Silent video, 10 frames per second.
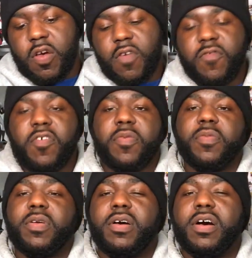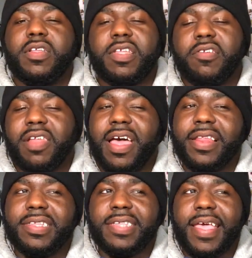from uh, their
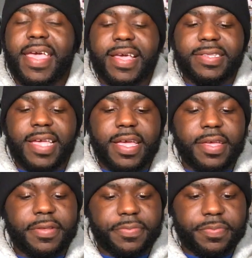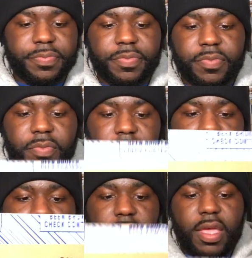line is Egg Attack,
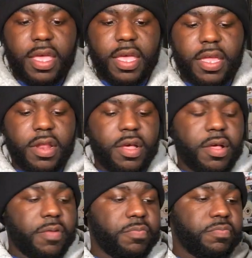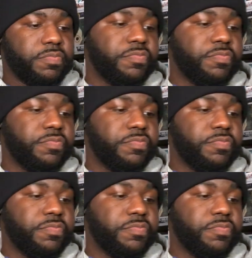and um,